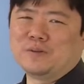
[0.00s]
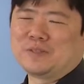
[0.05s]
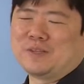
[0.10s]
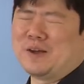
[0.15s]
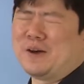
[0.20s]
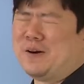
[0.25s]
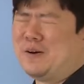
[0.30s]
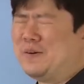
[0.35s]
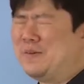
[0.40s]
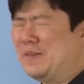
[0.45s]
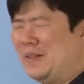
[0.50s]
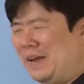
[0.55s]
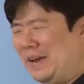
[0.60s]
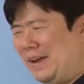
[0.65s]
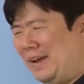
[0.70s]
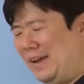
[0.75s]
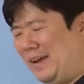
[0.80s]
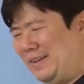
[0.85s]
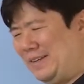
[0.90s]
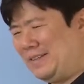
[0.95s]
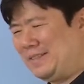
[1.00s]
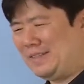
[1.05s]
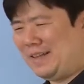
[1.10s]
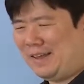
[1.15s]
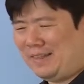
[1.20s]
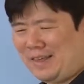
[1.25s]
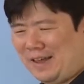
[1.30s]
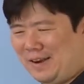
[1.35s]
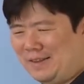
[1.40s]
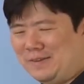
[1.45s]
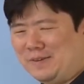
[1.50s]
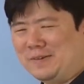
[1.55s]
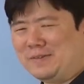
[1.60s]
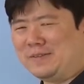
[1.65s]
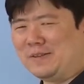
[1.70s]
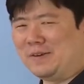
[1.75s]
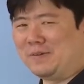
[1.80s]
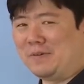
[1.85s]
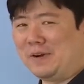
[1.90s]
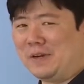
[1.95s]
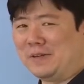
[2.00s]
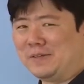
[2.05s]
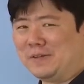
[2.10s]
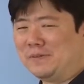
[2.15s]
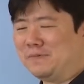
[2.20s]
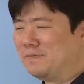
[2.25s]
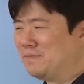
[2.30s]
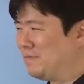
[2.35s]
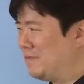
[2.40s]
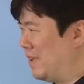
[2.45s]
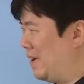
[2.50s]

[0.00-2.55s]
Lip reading: so just take that into consideration.